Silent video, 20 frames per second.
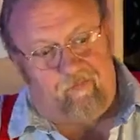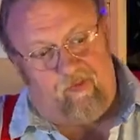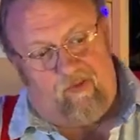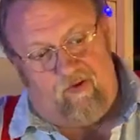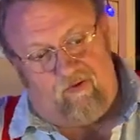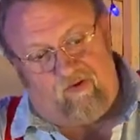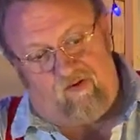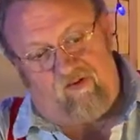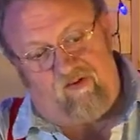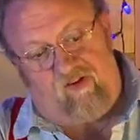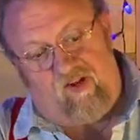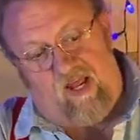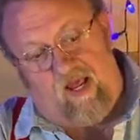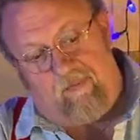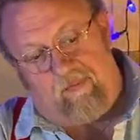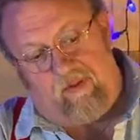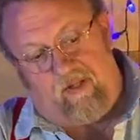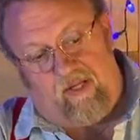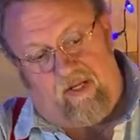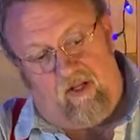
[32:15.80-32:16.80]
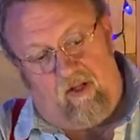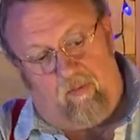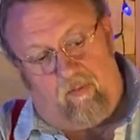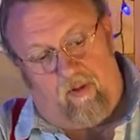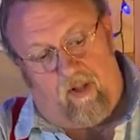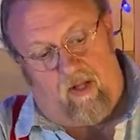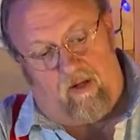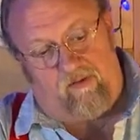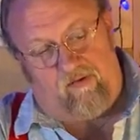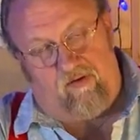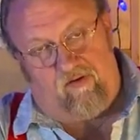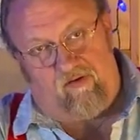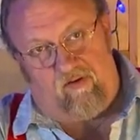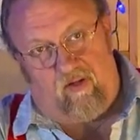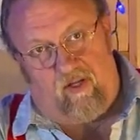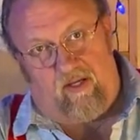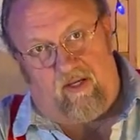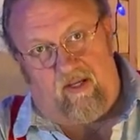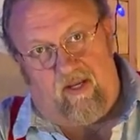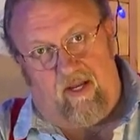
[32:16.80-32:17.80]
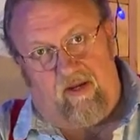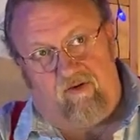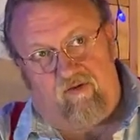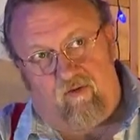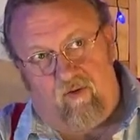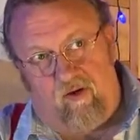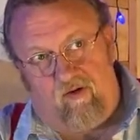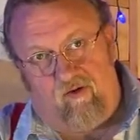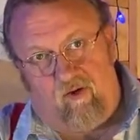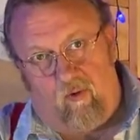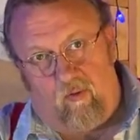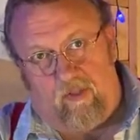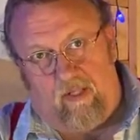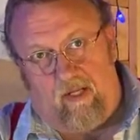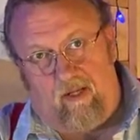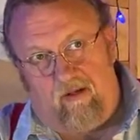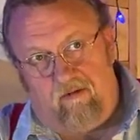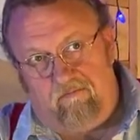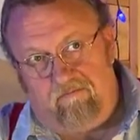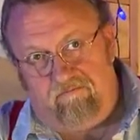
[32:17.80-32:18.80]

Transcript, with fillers: there's a stamp in the heel box that says light gauge strings only.